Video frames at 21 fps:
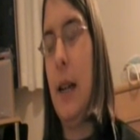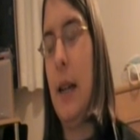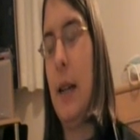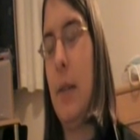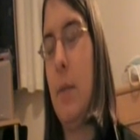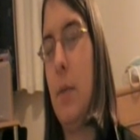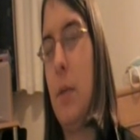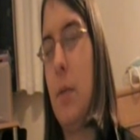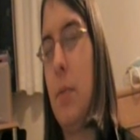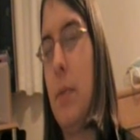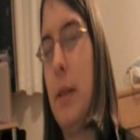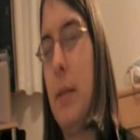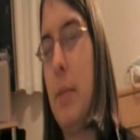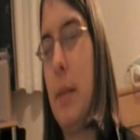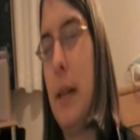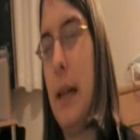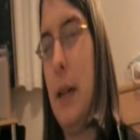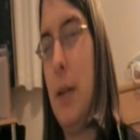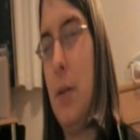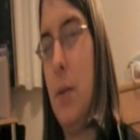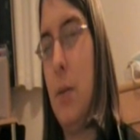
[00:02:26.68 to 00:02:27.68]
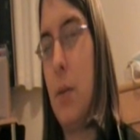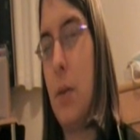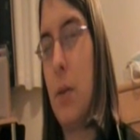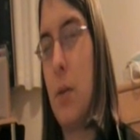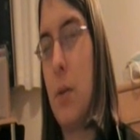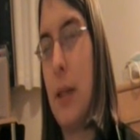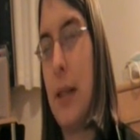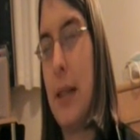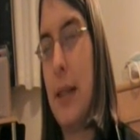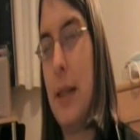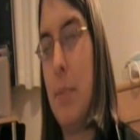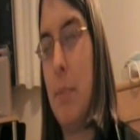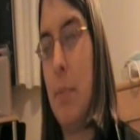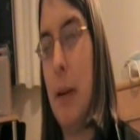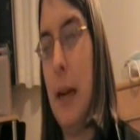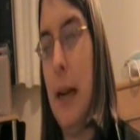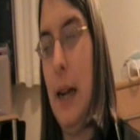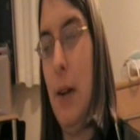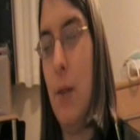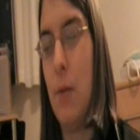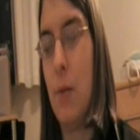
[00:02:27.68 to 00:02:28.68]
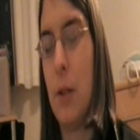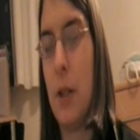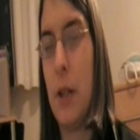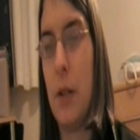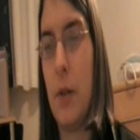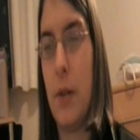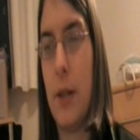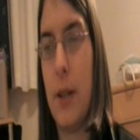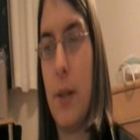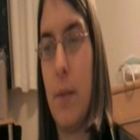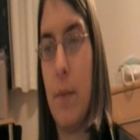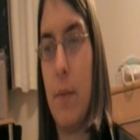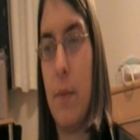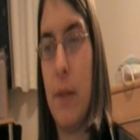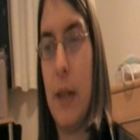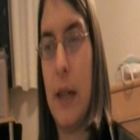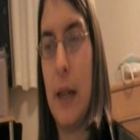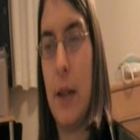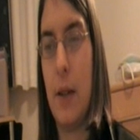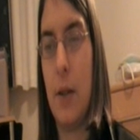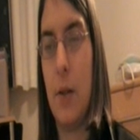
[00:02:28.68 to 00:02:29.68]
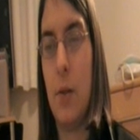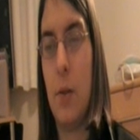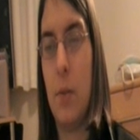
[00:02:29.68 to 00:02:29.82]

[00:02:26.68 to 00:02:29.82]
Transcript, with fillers: and it would have been about £20 or something